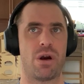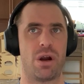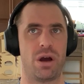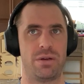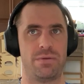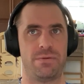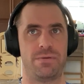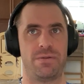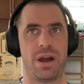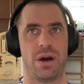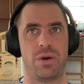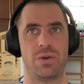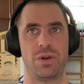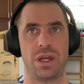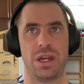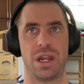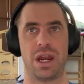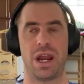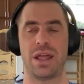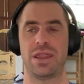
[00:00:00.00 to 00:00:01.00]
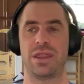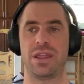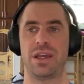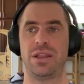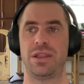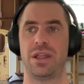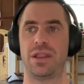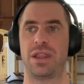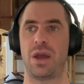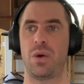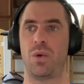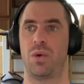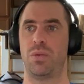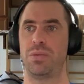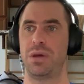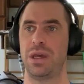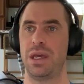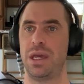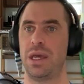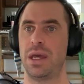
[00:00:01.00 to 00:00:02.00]
are unfounded, and I think that they will
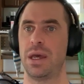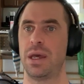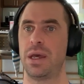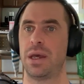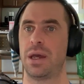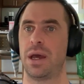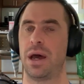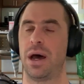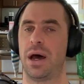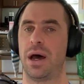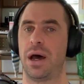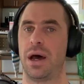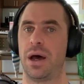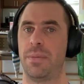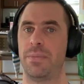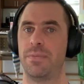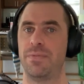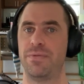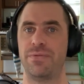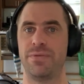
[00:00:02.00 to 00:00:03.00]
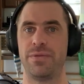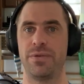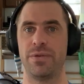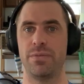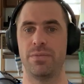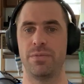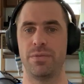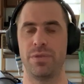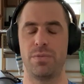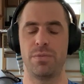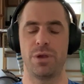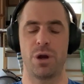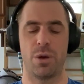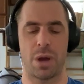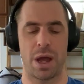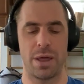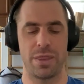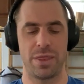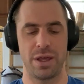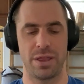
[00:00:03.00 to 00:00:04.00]
be um, you
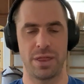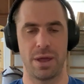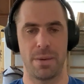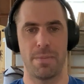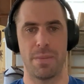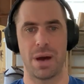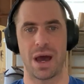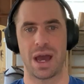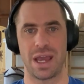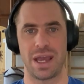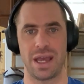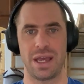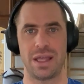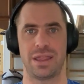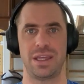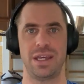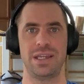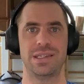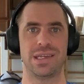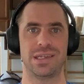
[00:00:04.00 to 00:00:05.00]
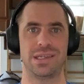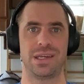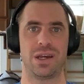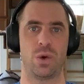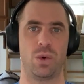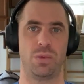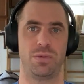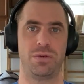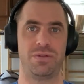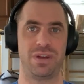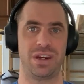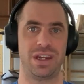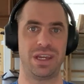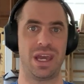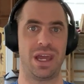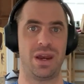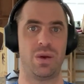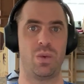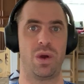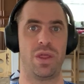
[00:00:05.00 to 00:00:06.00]
know, I think that my thesis here will be
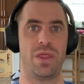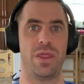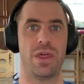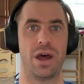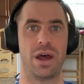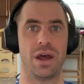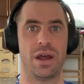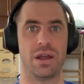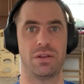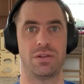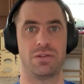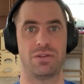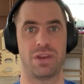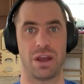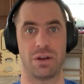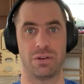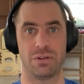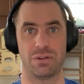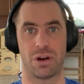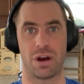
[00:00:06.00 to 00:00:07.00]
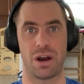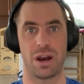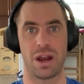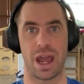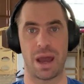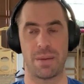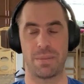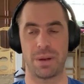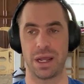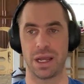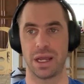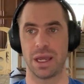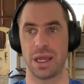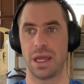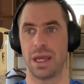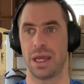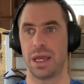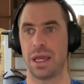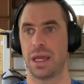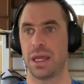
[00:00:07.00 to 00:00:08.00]
vindicated when the sales start happening.
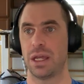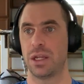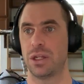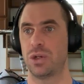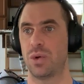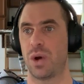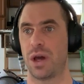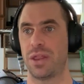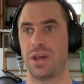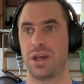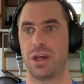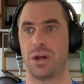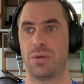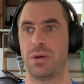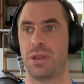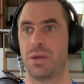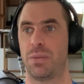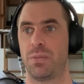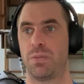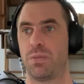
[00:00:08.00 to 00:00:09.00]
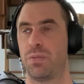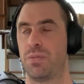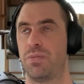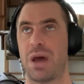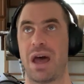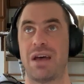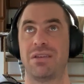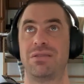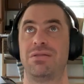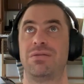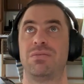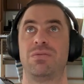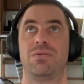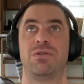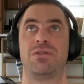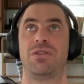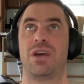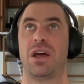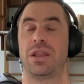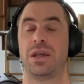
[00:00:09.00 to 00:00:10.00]
Do I think it'll be the best
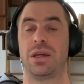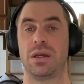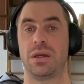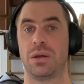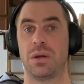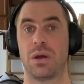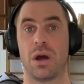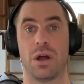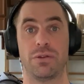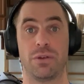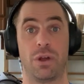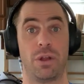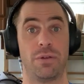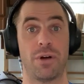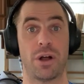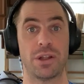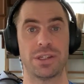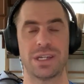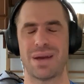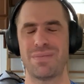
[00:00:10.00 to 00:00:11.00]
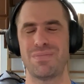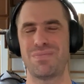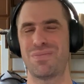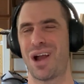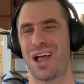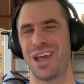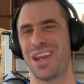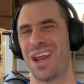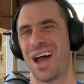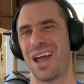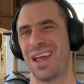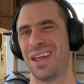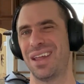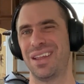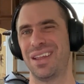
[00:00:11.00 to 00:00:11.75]
selling console of all time? Probably not.